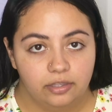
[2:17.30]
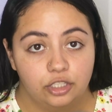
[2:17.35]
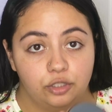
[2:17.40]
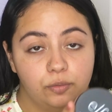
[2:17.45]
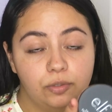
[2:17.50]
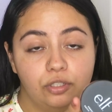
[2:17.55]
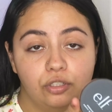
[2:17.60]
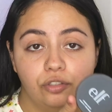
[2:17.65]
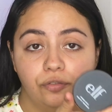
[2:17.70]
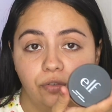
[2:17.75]
This
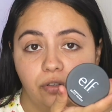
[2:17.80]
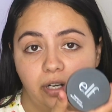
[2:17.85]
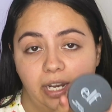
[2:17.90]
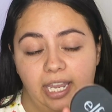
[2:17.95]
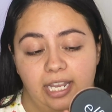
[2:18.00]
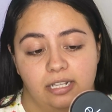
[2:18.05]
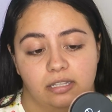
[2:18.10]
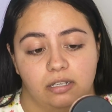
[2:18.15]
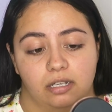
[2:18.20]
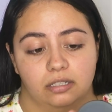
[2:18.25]
retails for
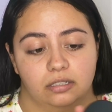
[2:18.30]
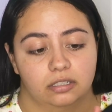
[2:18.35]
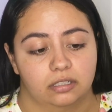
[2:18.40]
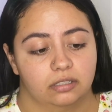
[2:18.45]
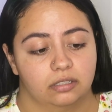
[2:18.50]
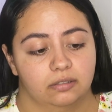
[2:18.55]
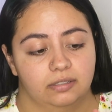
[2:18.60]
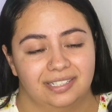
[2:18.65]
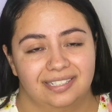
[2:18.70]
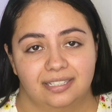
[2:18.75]
$8,
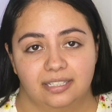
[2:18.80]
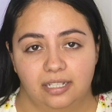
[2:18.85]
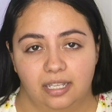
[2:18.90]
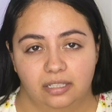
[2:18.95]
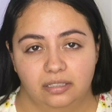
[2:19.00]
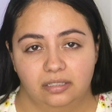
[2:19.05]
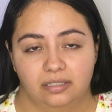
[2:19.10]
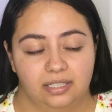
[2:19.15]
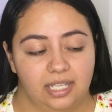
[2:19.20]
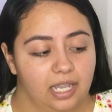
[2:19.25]
so it's
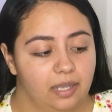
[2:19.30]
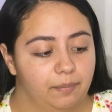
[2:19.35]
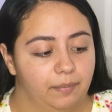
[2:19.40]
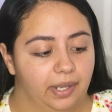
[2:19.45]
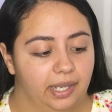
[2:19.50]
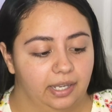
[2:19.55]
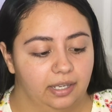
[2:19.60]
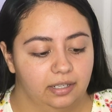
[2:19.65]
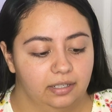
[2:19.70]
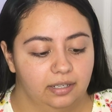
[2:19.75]
not that
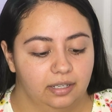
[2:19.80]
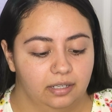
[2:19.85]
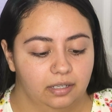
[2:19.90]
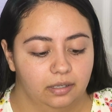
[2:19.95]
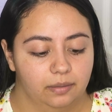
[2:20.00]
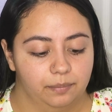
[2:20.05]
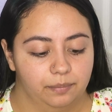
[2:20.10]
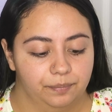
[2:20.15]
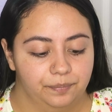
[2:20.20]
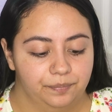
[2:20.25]
bad.
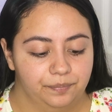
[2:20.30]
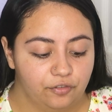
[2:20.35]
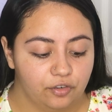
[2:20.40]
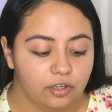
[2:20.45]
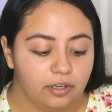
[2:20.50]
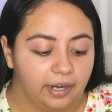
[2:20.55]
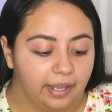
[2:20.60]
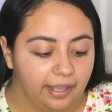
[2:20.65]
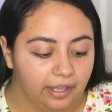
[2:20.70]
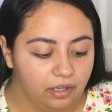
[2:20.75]

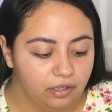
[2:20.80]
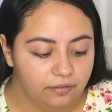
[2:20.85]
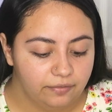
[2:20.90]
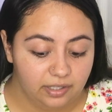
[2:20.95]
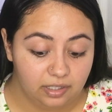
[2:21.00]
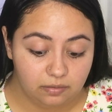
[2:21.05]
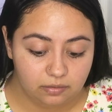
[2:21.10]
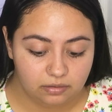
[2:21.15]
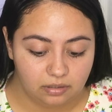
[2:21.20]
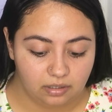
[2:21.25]
For E.L.F,
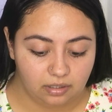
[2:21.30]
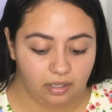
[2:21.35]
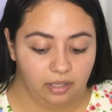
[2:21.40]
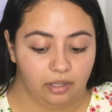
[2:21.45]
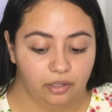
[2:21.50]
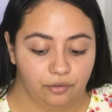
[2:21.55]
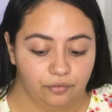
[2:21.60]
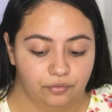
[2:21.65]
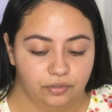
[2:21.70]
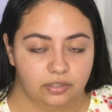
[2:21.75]
I always thought
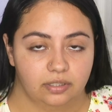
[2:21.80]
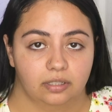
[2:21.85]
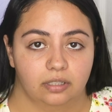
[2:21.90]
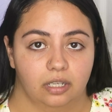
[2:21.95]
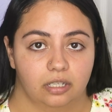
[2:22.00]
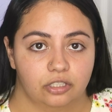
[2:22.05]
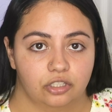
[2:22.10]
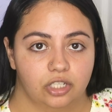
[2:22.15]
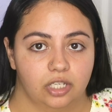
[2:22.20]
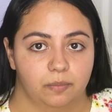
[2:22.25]
E.L.F was a
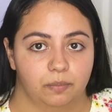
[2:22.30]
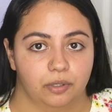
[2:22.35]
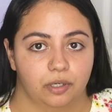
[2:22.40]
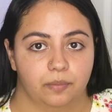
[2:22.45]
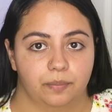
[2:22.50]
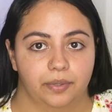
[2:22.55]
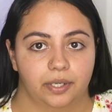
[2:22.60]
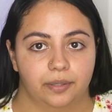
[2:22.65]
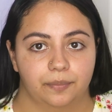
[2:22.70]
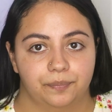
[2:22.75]
lot
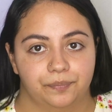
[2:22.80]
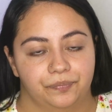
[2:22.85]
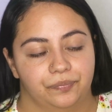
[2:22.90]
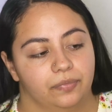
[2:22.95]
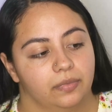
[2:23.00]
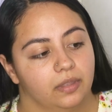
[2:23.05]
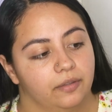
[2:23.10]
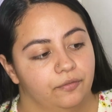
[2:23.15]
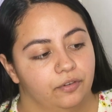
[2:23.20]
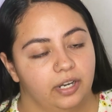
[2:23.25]
cheaper, but
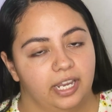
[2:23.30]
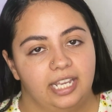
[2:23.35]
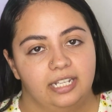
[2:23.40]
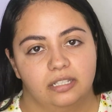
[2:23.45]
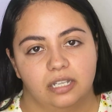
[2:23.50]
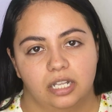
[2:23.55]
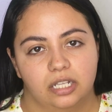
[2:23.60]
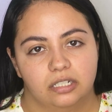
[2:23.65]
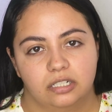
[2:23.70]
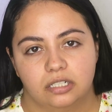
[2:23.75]
for
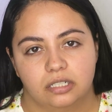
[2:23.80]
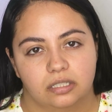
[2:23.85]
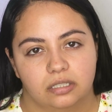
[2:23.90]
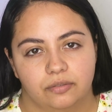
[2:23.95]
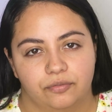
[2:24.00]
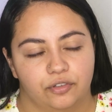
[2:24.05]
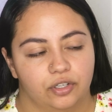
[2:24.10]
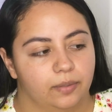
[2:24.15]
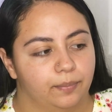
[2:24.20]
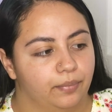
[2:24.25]

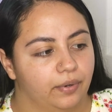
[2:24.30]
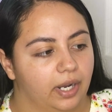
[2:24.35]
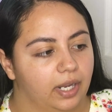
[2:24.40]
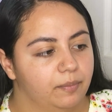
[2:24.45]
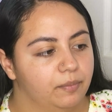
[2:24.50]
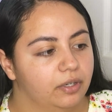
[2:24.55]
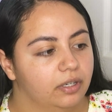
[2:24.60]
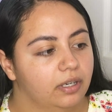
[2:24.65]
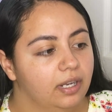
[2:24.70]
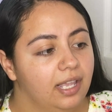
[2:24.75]
$8 for a
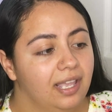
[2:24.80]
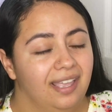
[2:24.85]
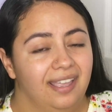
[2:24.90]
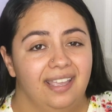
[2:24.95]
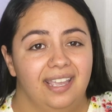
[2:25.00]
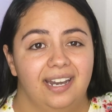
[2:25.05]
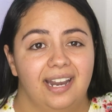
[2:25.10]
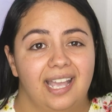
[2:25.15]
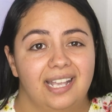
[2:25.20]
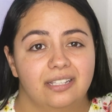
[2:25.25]
primer,
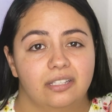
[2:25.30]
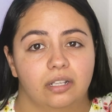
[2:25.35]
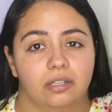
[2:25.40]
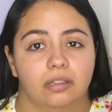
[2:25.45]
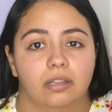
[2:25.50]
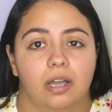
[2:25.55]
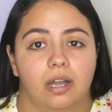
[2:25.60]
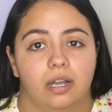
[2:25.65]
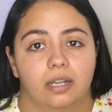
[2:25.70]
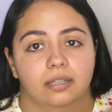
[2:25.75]
it has a
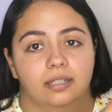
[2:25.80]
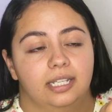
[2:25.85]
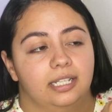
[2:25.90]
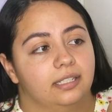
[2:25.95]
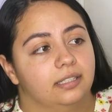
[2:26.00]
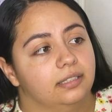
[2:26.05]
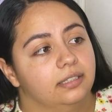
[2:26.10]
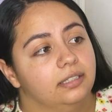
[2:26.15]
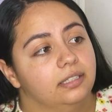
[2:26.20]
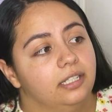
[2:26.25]
lot.
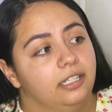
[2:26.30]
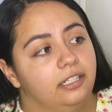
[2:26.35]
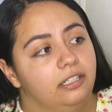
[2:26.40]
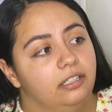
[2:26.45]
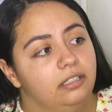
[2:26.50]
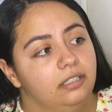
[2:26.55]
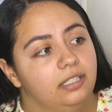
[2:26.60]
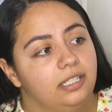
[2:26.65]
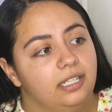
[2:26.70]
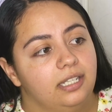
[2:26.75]
Like,
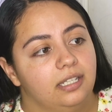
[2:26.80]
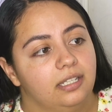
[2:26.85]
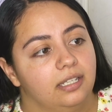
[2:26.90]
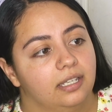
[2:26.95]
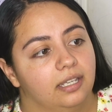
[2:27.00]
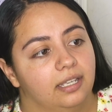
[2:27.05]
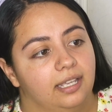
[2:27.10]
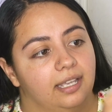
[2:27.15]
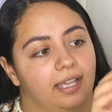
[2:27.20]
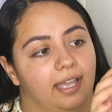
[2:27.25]
literally
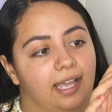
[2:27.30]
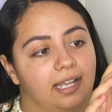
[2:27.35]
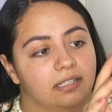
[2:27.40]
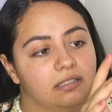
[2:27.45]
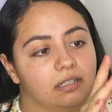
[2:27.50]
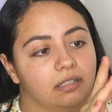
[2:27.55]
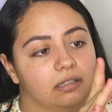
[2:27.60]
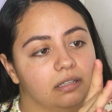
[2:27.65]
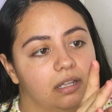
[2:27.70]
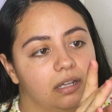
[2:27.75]
it
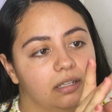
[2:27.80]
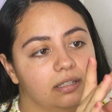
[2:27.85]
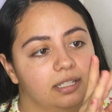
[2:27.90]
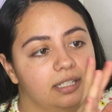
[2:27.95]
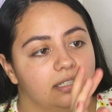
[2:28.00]
has a lot.